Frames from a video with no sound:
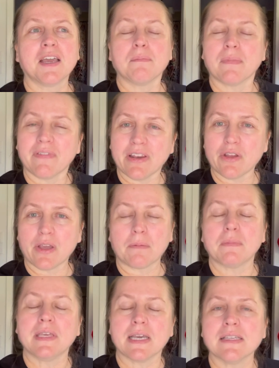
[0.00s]
my video
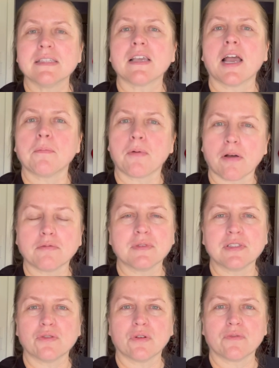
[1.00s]
game. Yes, I'm
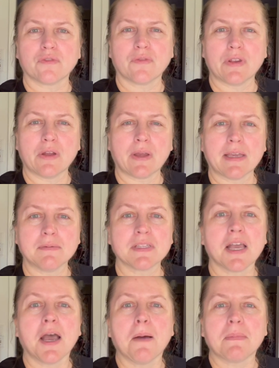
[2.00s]
probably too old for video games,
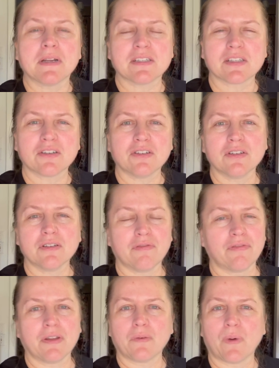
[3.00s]
but it's a good,
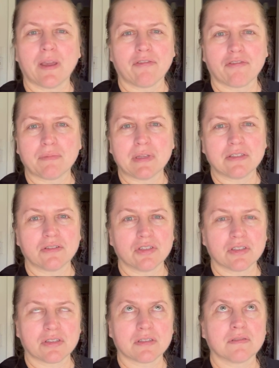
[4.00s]
fun way for me to
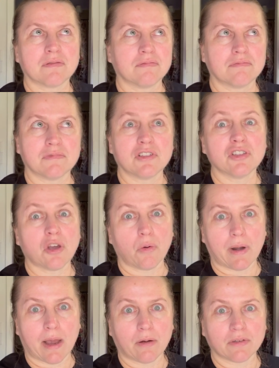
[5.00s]
just
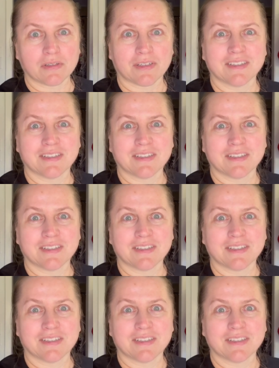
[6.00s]
zone out.